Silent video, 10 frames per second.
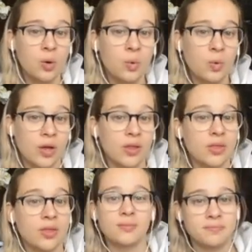
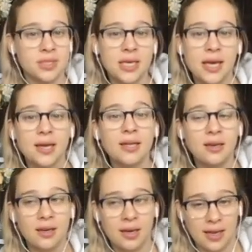with 10
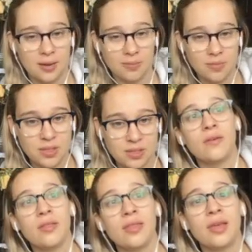names,
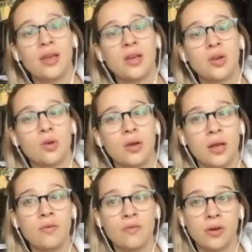then create
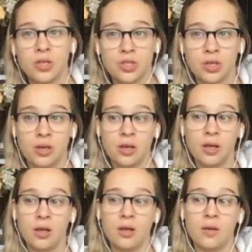a function
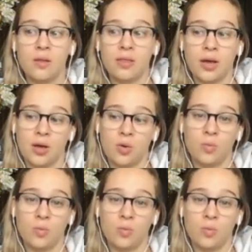that